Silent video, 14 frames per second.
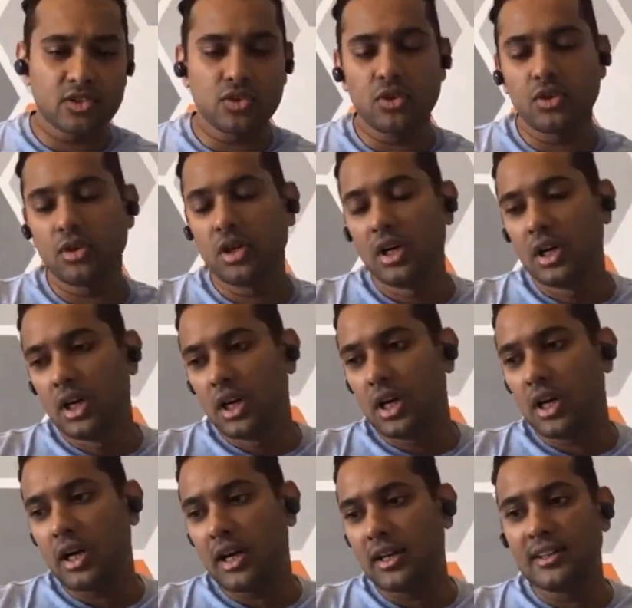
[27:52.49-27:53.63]
So,
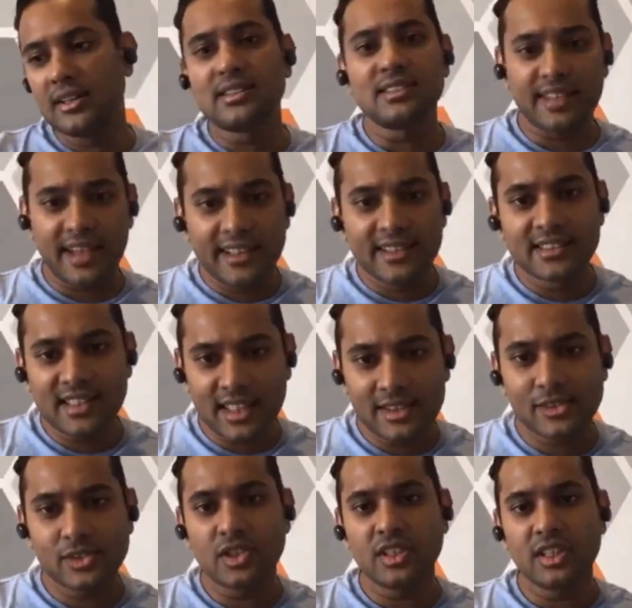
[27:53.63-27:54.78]
and this is science
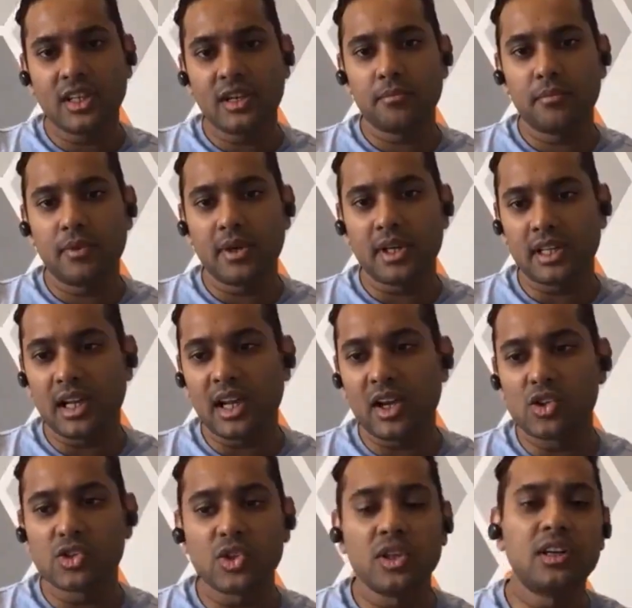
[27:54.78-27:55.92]
actually, but I
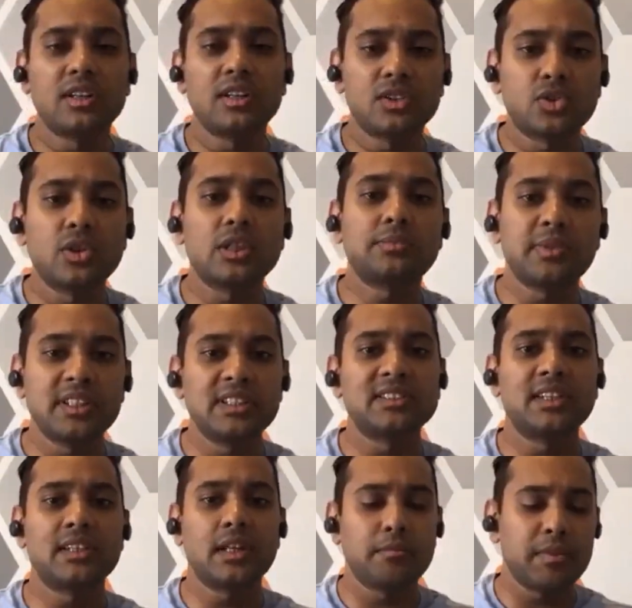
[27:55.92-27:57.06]
also learned it through
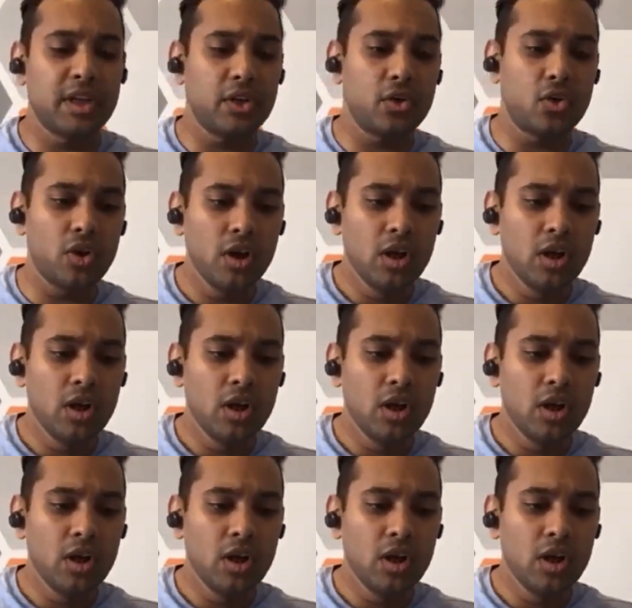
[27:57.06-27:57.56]
experience at MBA.